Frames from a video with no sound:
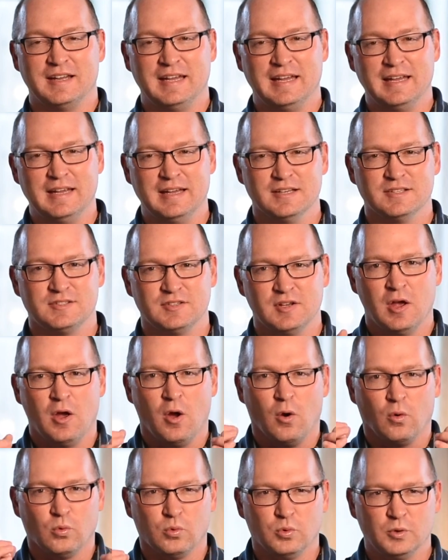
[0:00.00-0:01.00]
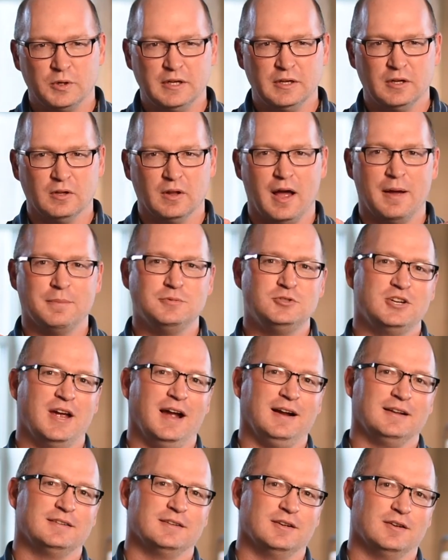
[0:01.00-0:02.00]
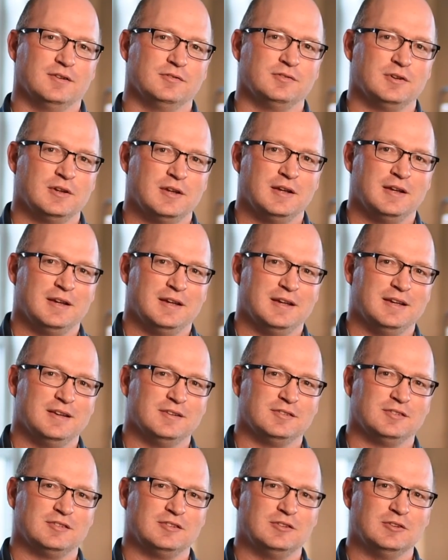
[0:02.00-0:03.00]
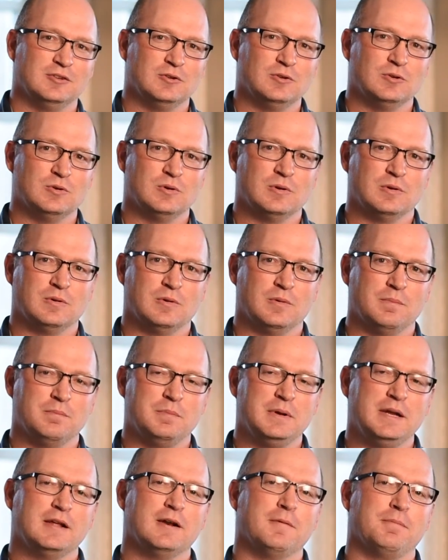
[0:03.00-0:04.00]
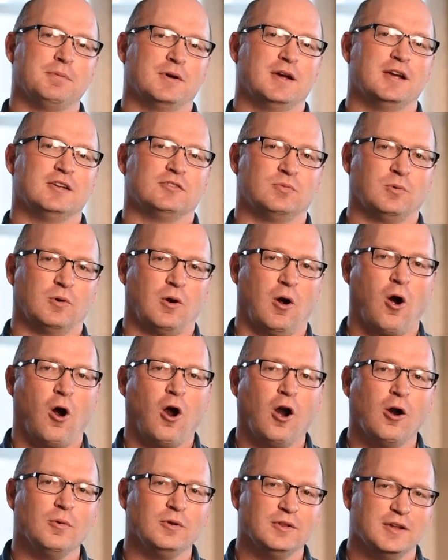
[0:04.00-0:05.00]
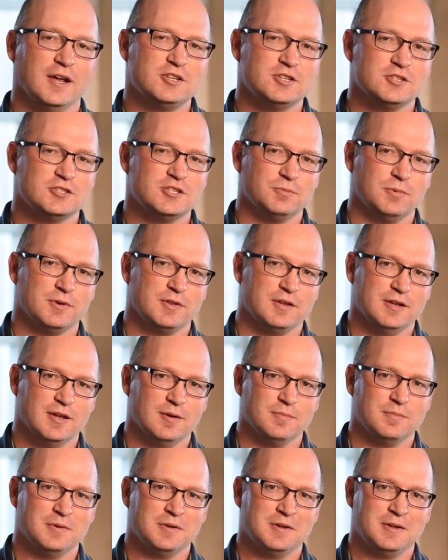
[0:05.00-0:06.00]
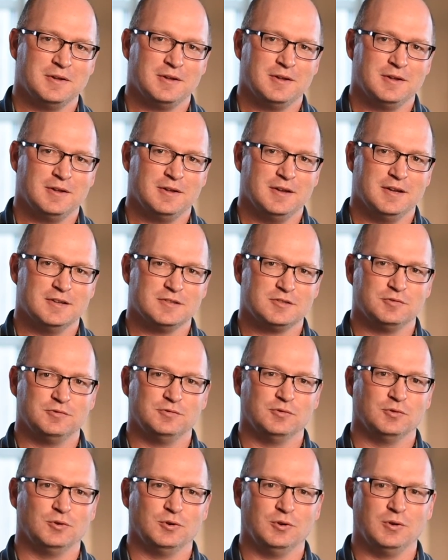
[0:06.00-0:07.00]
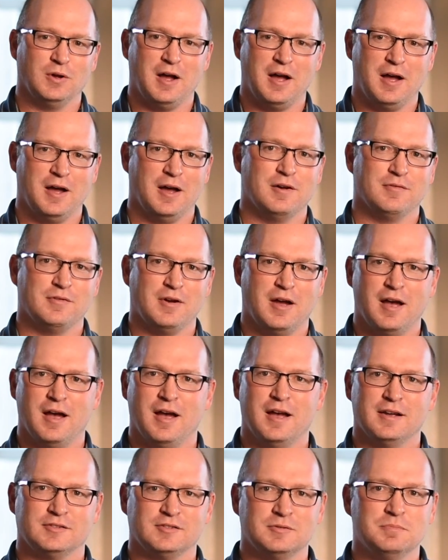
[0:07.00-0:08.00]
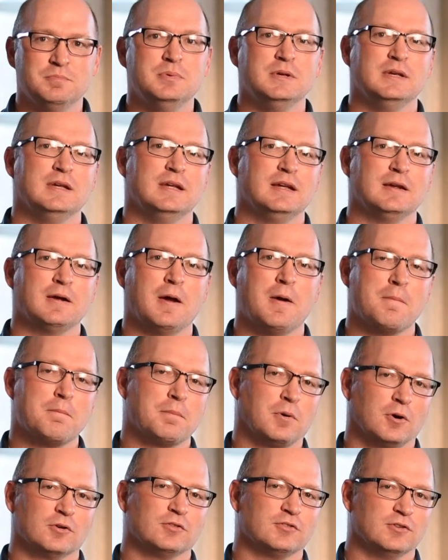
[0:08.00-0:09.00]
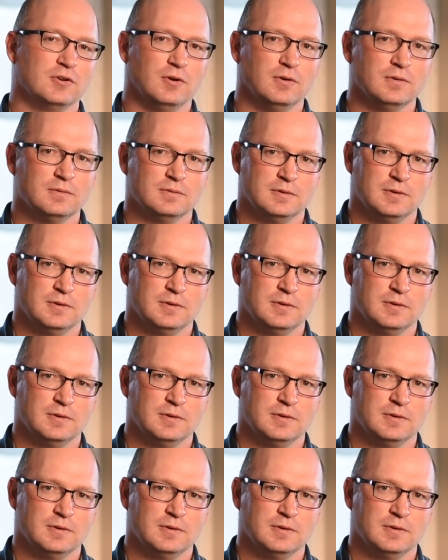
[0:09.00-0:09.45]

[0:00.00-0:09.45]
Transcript: his real objective is to be in a place where our relationship with him is full of us being personal.